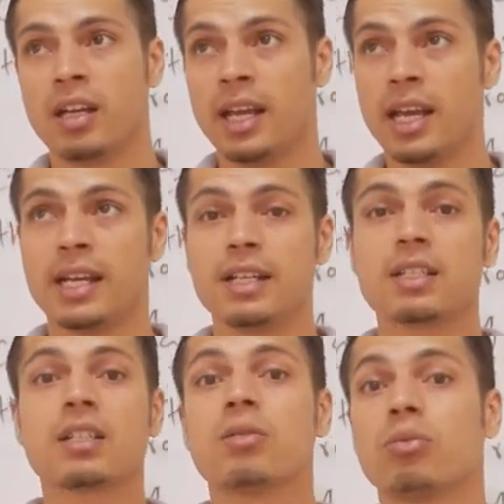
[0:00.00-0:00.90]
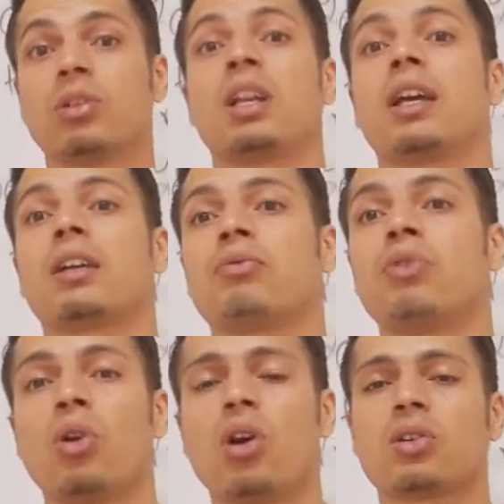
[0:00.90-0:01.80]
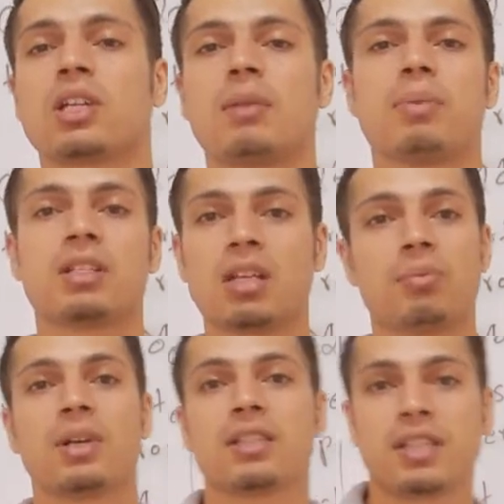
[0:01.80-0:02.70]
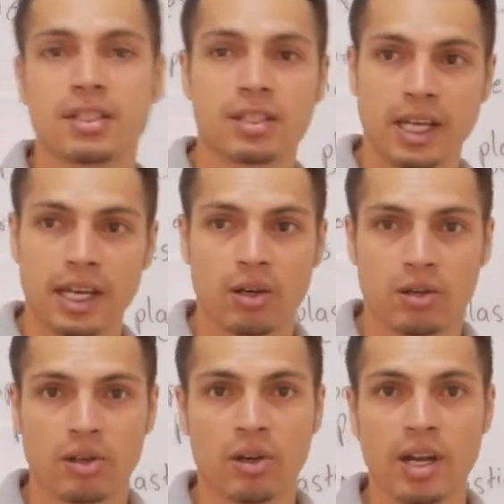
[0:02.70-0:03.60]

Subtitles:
heat like for long time, but some plastics cannot.